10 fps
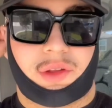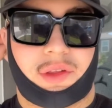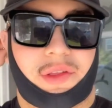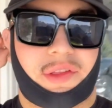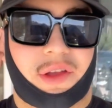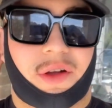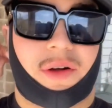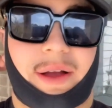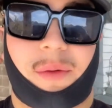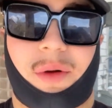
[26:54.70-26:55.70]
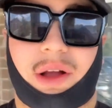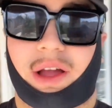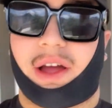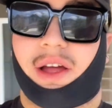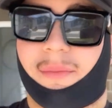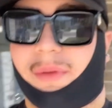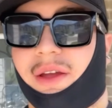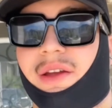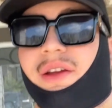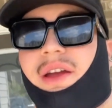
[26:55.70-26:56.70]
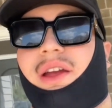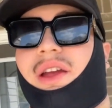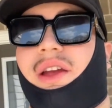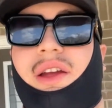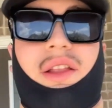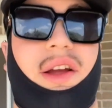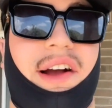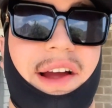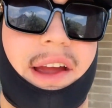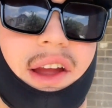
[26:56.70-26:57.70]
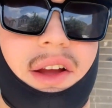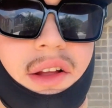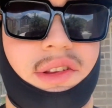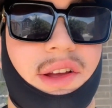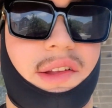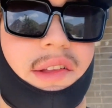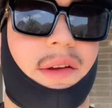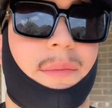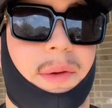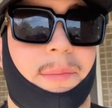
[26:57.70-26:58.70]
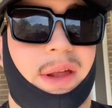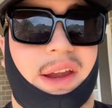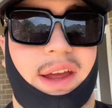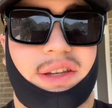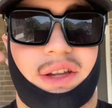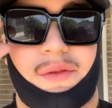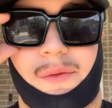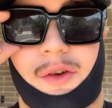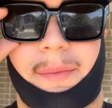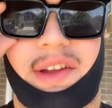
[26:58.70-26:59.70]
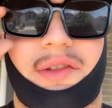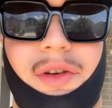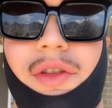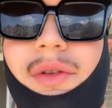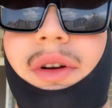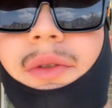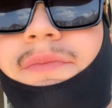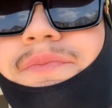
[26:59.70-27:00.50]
So I woke up and I took some medication for my sore throat.